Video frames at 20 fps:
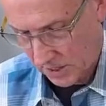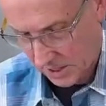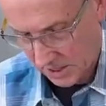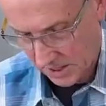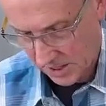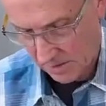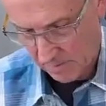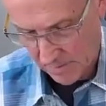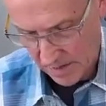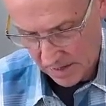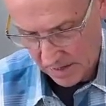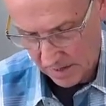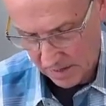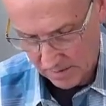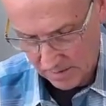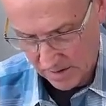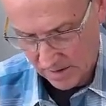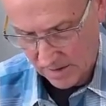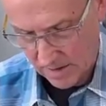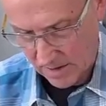just to make
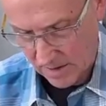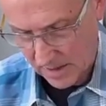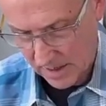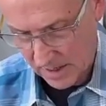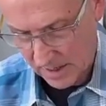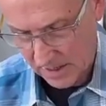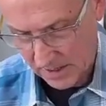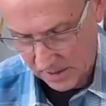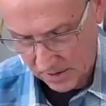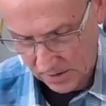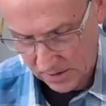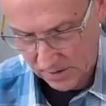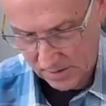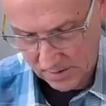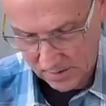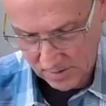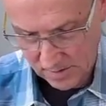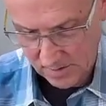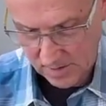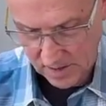it
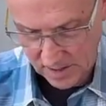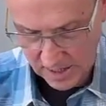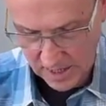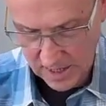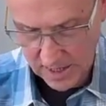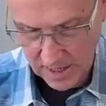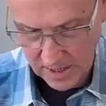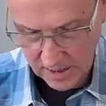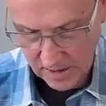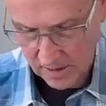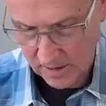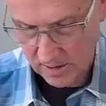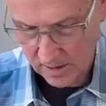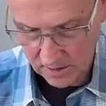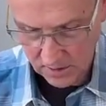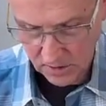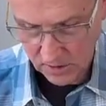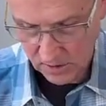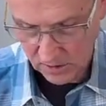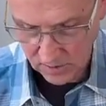easier to eat,
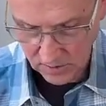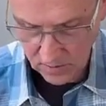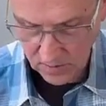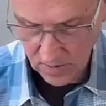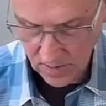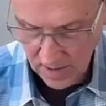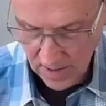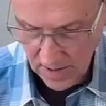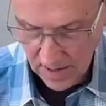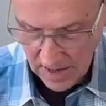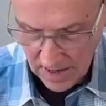to chew,